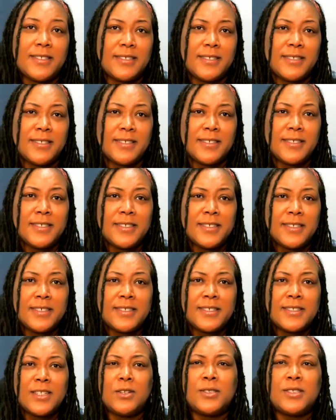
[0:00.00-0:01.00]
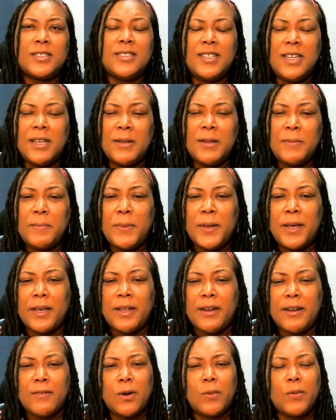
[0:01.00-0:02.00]
This is just a little snippet
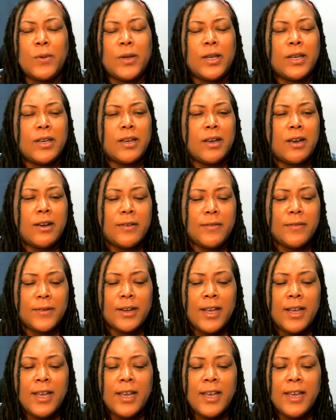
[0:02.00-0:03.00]
of what we cover